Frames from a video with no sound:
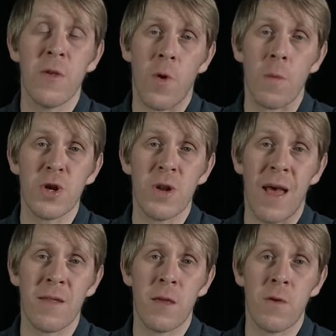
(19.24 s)
another option,
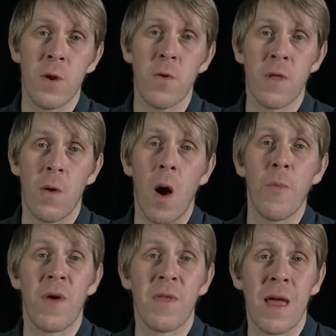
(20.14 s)
as you can also
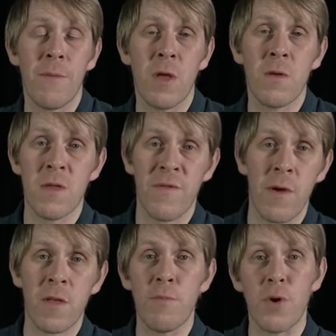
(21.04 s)
operate the camera using the
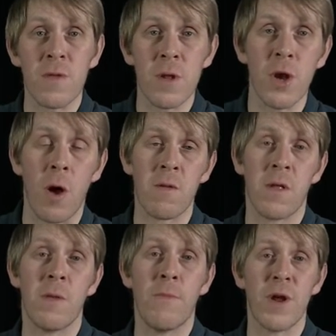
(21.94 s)
various buttons and dials
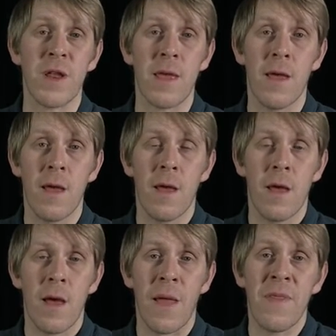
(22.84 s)
on the body.
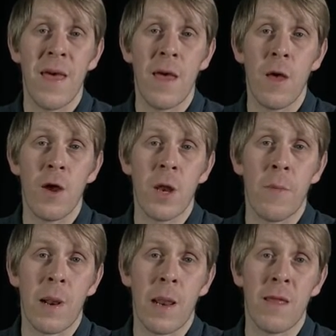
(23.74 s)
And they're
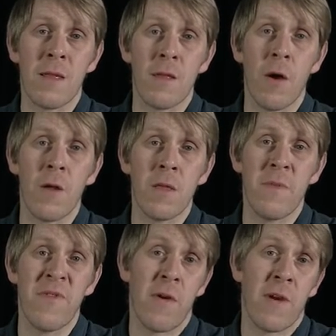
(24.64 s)
ergonomically designed to
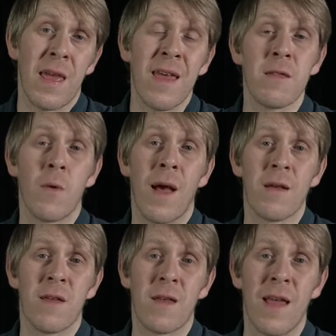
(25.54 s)
be very easy to
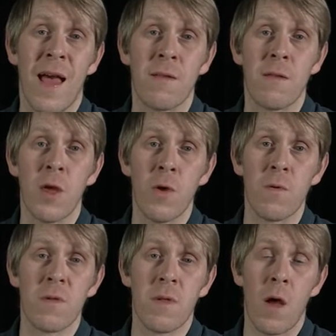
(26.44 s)
access and
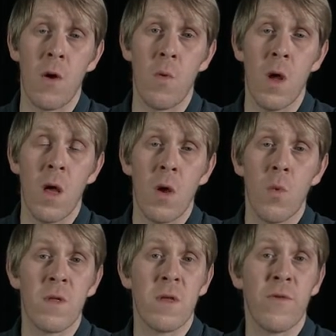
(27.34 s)
use. So
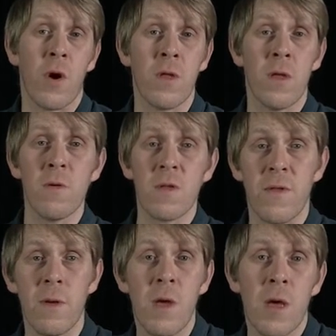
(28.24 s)
once you've gotten used to
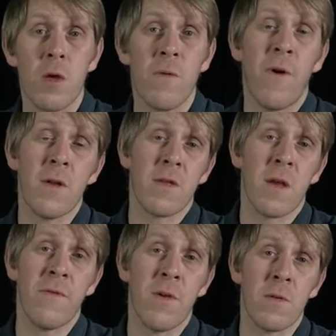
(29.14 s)
them, you'll find
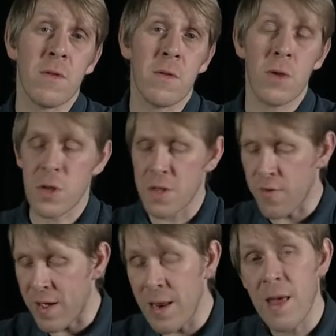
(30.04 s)
yourself using the
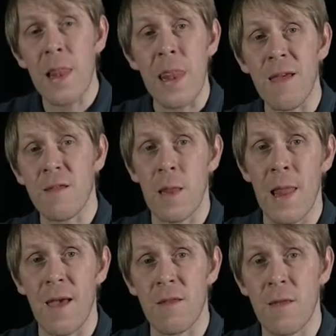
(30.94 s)
touchscreen less and
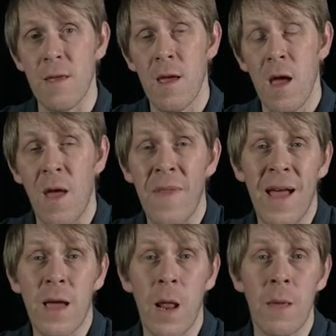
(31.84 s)
less. And
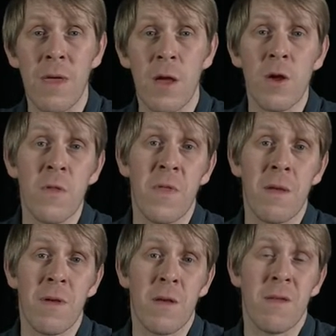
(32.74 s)
that can only be a good
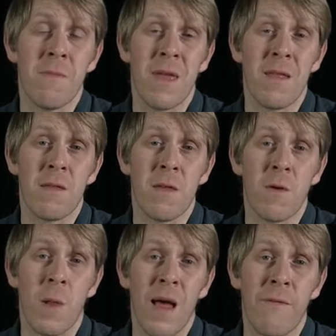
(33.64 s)
thing because it means that
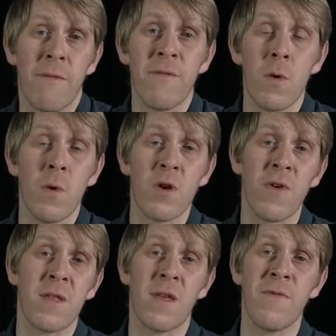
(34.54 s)
you'll have fewer
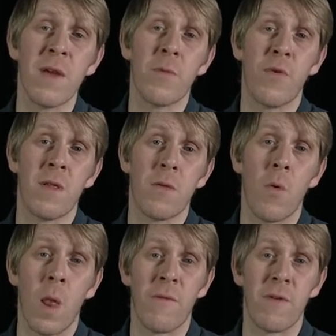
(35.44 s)
greasy fingerprints
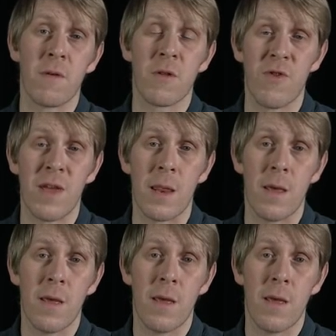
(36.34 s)
all over your screen.